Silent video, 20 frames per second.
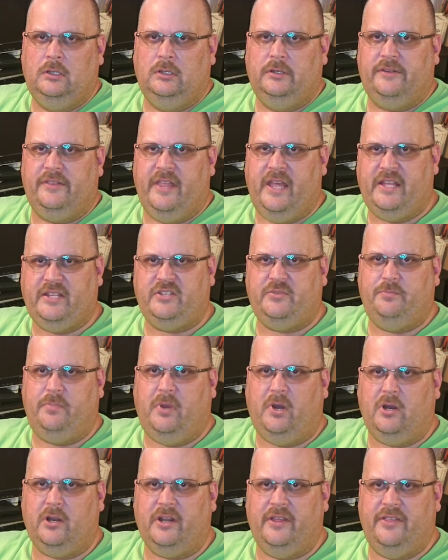That's
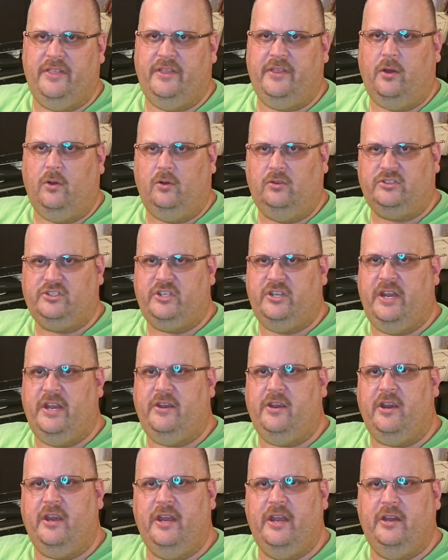part of the whole
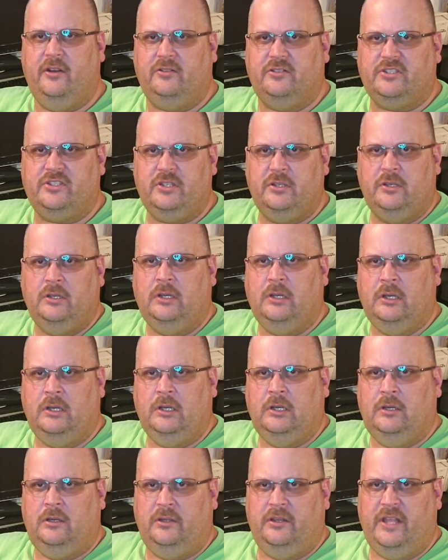scenarios.
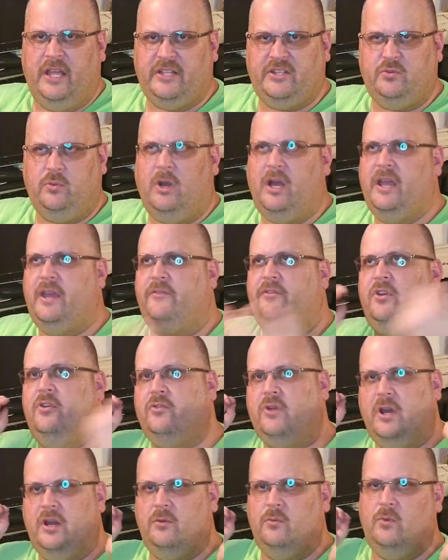That's why if you
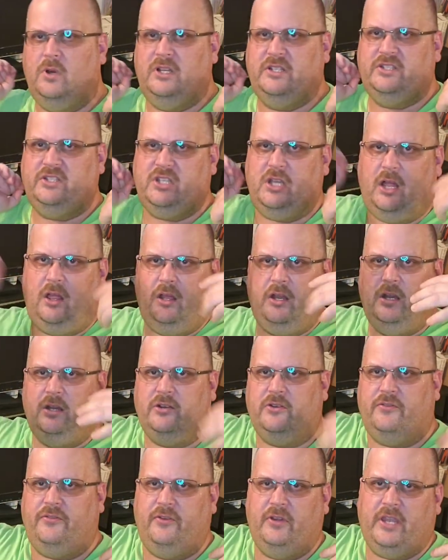run one solid 100
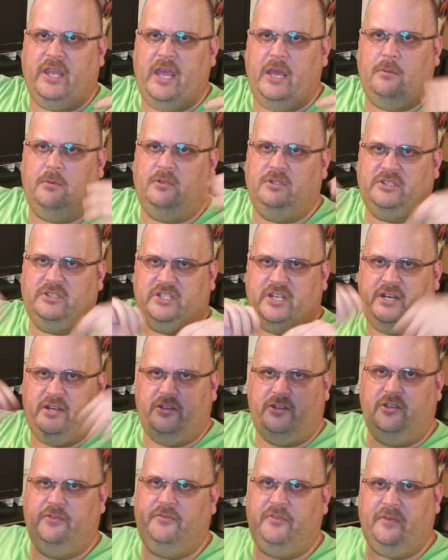foot cable instead of
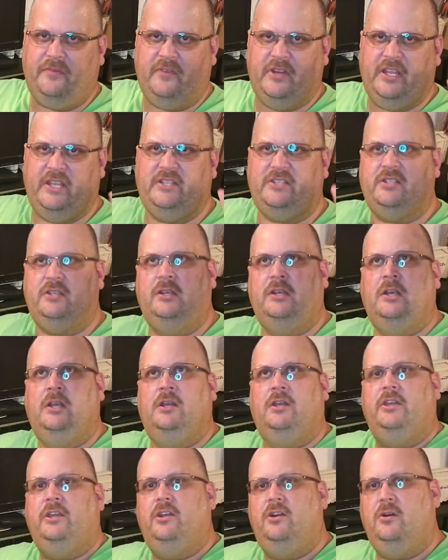250s,
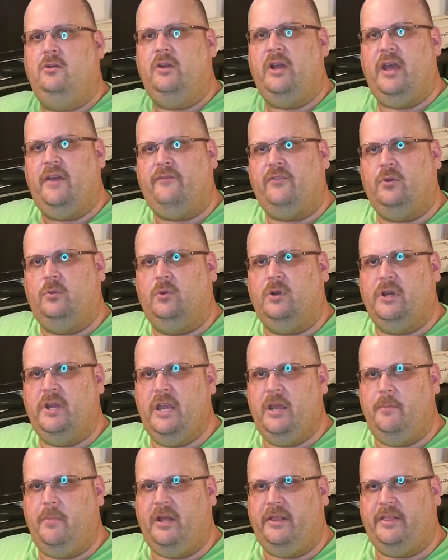you don't have to worry
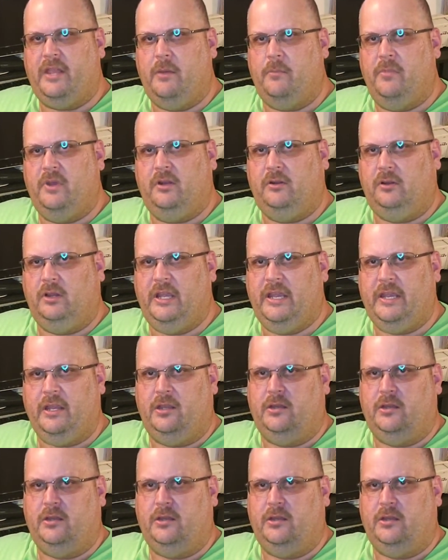about that middle link.